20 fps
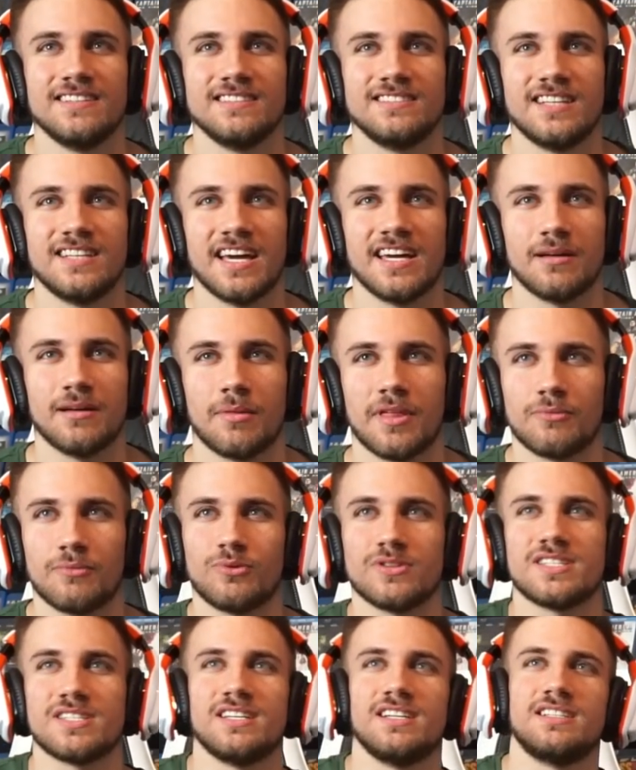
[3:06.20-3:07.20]
Damn, that
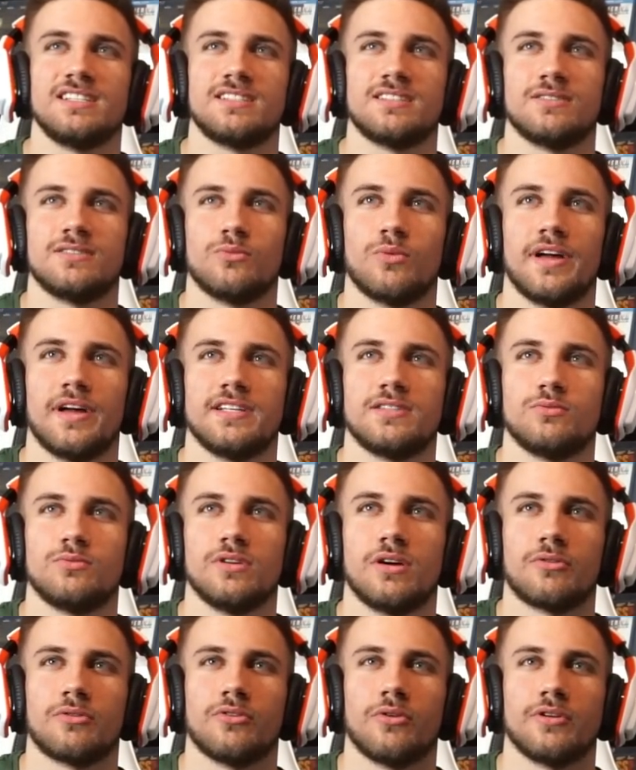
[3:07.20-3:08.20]
was it. Wait, we
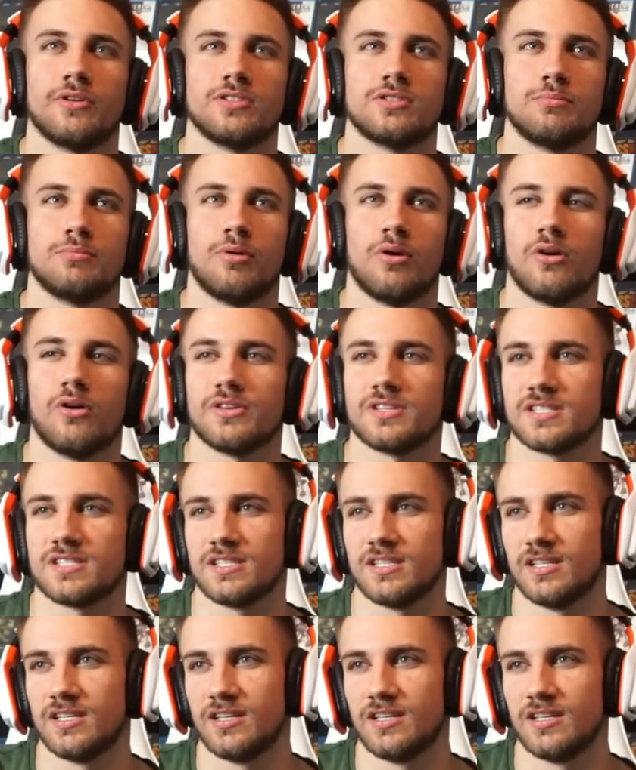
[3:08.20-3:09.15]
are going to pause